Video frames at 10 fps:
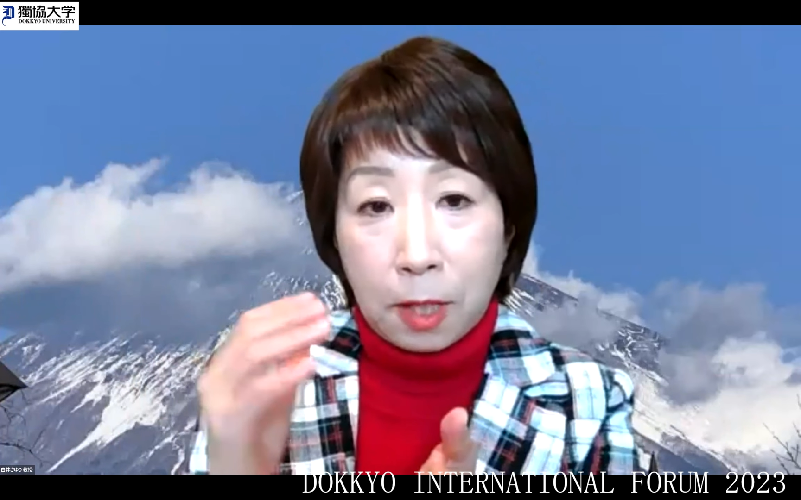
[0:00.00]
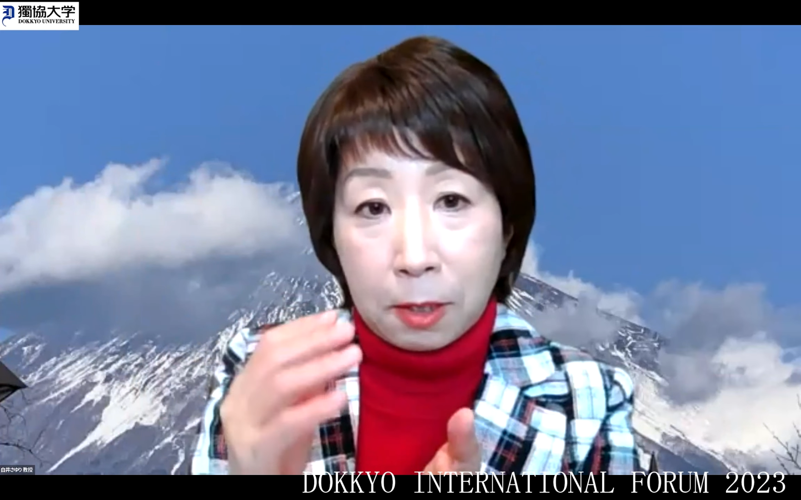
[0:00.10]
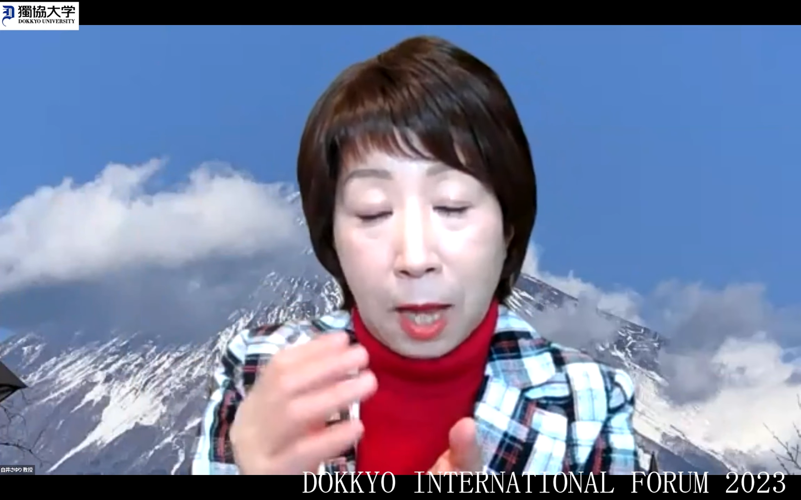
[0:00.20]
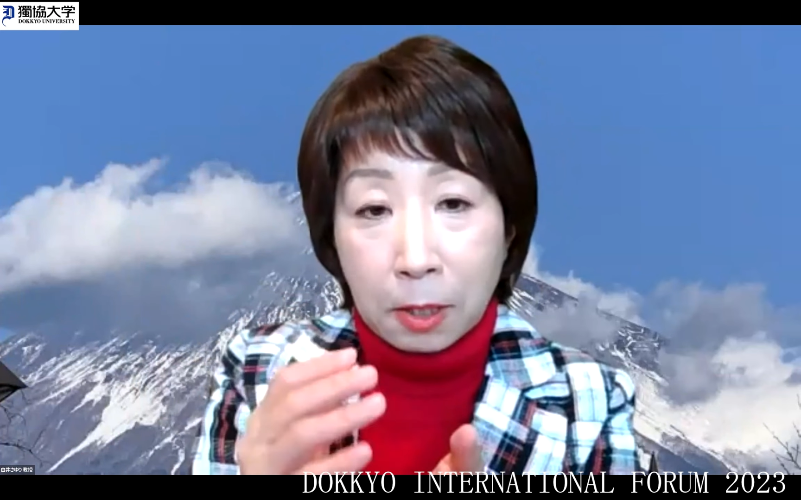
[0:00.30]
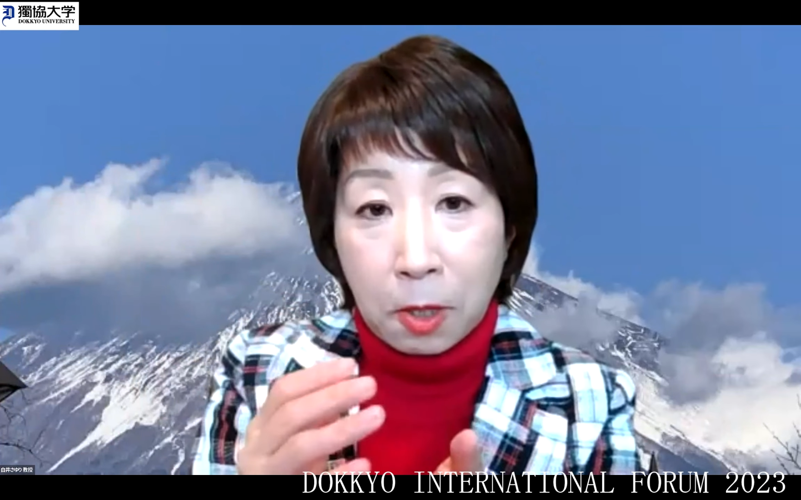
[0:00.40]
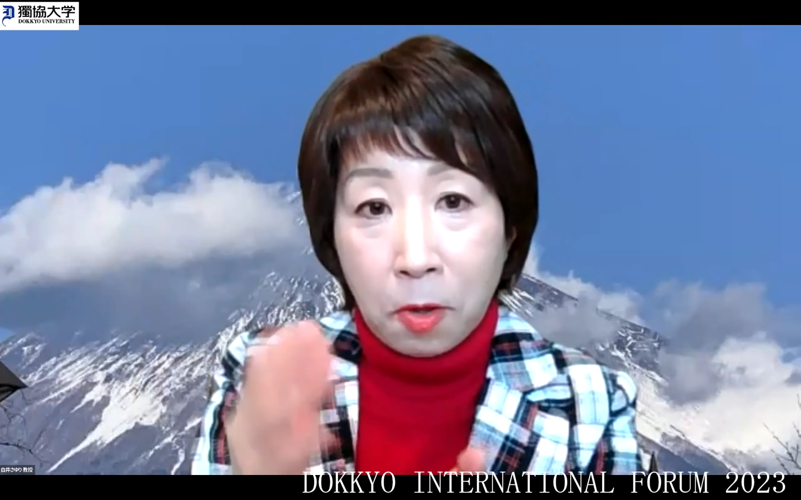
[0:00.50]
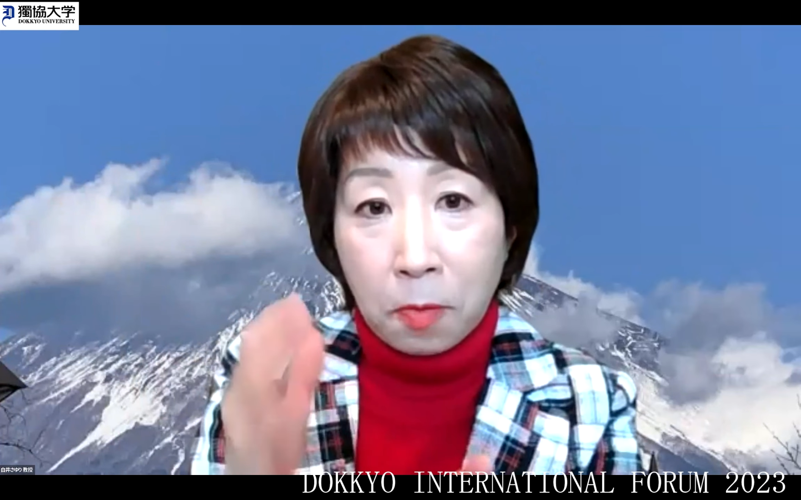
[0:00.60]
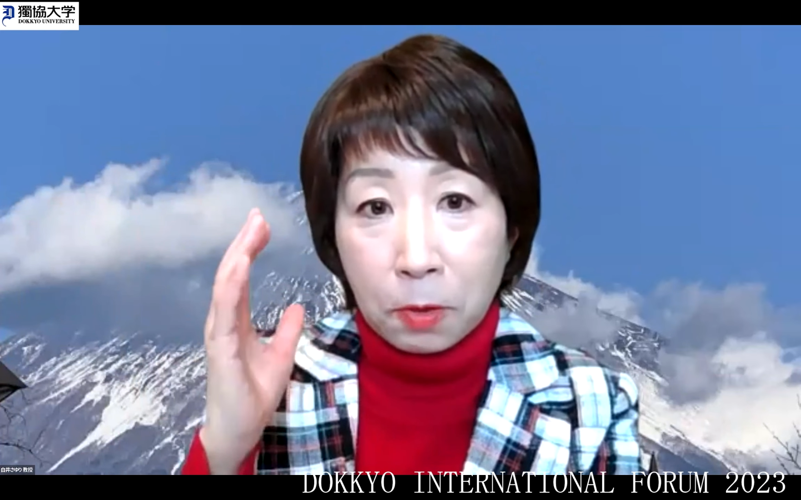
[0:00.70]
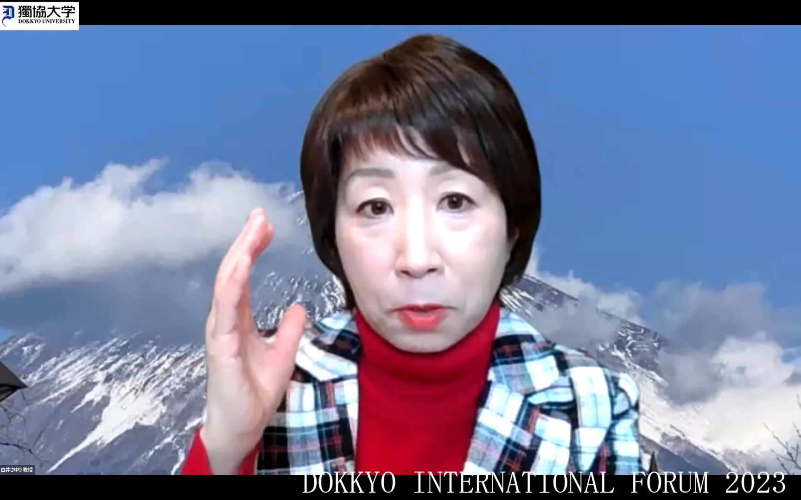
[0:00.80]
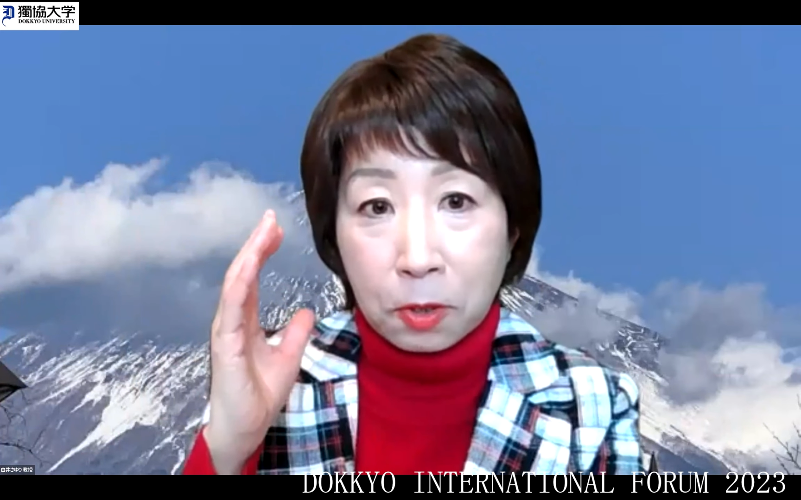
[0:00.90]
So
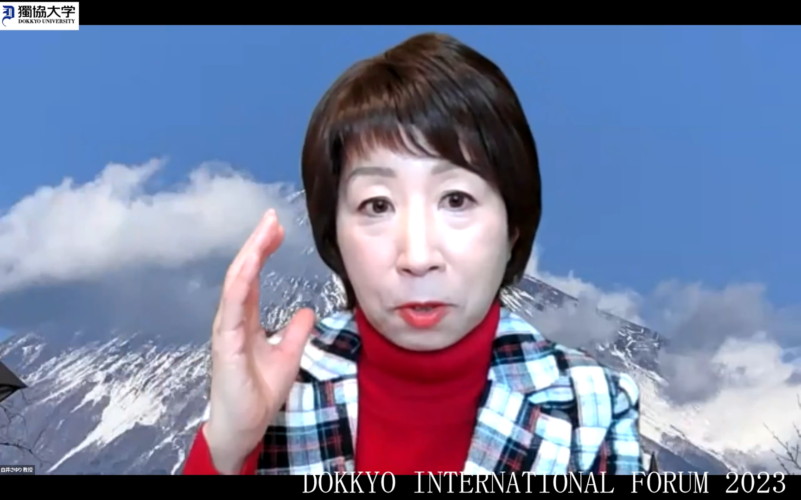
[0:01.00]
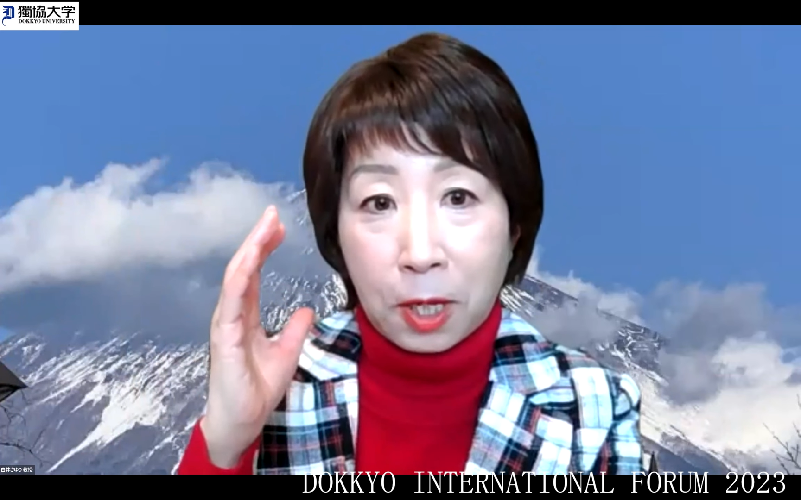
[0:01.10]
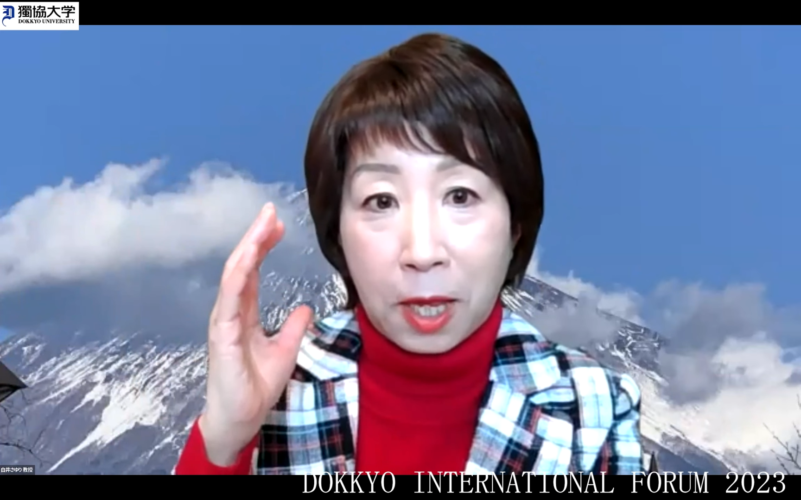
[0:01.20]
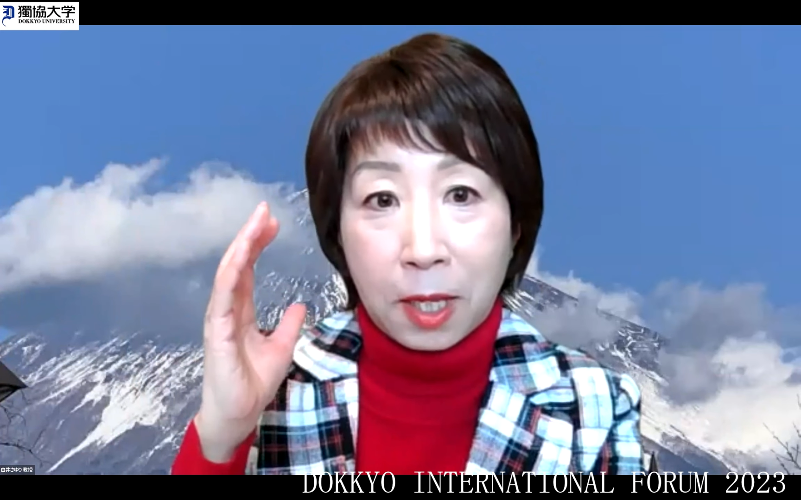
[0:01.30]
not just